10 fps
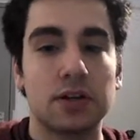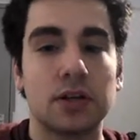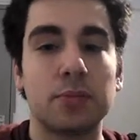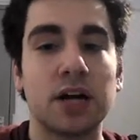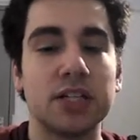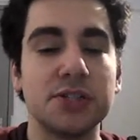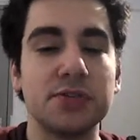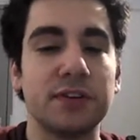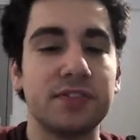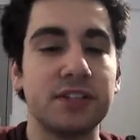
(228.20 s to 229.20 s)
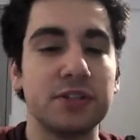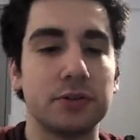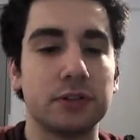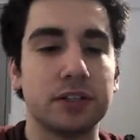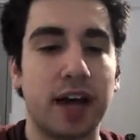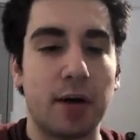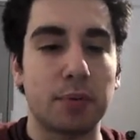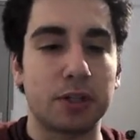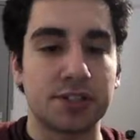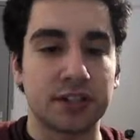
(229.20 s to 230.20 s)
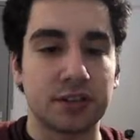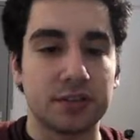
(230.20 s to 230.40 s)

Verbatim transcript: Number 952, cow person.